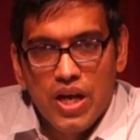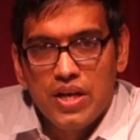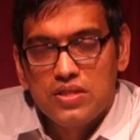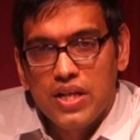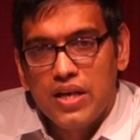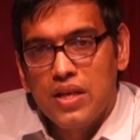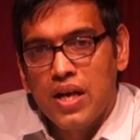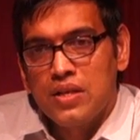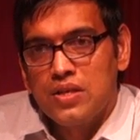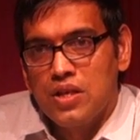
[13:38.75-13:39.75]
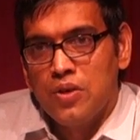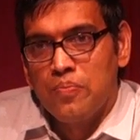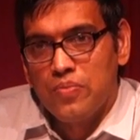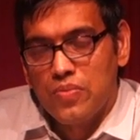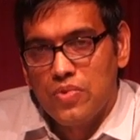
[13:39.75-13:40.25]
I understand that
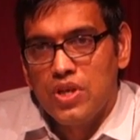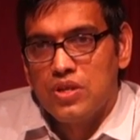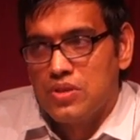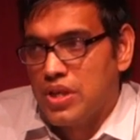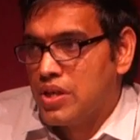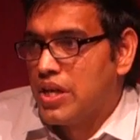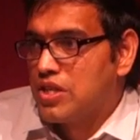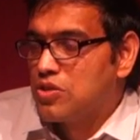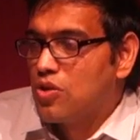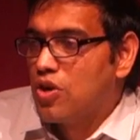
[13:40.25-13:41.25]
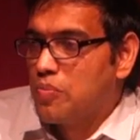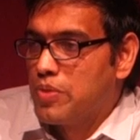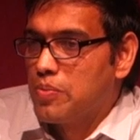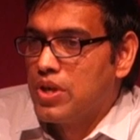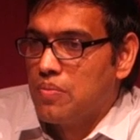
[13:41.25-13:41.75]
in addition to a lot
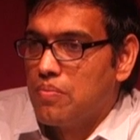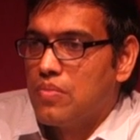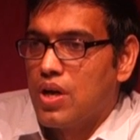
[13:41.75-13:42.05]
of people,